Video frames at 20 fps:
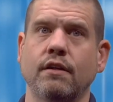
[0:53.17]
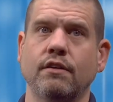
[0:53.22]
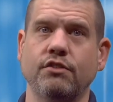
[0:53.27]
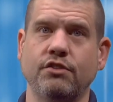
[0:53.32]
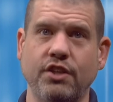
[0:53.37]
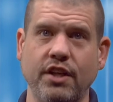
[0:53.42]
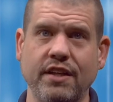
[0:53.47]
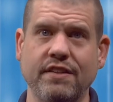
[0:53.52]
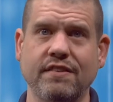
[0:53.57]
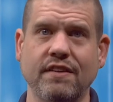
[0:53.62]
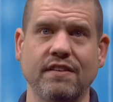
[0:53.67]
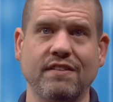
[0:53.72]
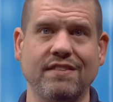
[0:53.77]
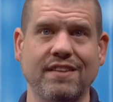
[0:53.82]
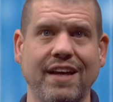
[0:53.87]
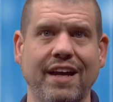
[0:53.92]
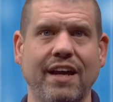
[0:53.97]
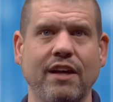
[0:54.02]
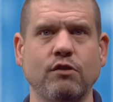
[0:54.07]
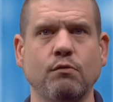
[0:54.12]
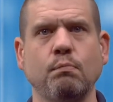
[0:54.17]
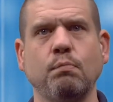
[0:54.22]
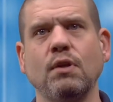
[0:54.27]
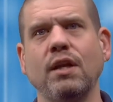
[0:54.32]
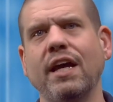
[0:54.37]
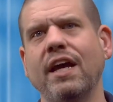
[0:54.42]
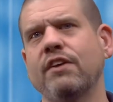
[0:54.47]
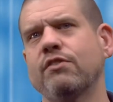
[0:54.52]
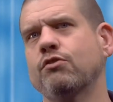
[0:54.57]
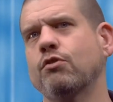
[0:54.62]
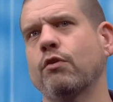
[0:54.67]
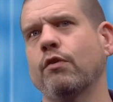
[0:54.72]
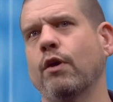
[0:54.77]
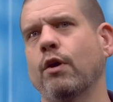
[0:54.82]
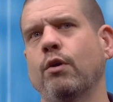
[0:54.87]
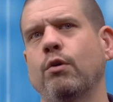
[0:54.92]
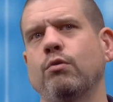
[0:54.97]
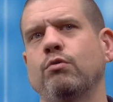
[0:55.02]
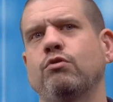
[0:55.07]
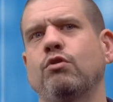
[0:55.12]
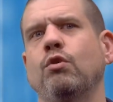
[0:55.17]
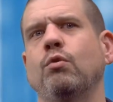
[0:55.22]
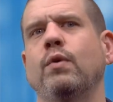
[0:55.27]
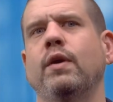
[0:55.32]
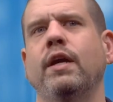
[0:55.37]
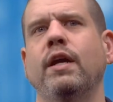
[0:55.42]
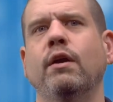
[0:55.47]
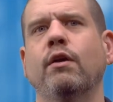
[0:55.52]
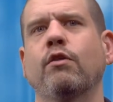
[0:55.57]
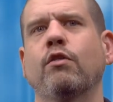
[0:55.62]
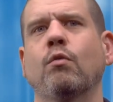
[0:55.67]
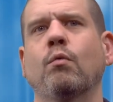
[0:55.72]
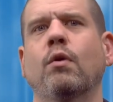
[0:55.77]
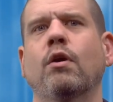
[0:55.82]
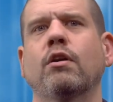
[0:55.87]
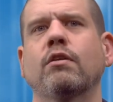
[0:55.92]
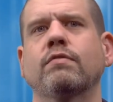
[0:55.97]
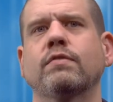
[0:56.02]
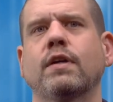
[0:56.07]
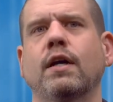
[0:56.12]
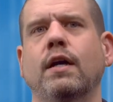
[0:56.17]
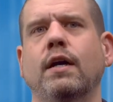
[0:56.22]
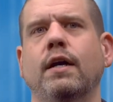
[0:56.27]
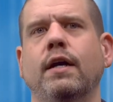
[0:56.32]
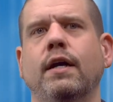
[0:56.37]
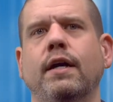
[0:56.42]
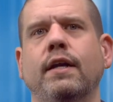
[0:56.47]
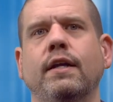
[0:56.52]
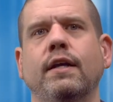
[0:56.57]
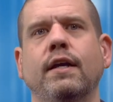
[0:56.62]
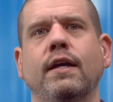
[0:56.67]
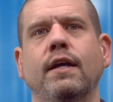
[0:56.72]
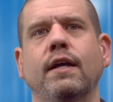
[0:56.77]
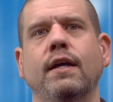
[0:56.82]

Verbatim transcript: Jesus says, Blessed are those who hear the word of God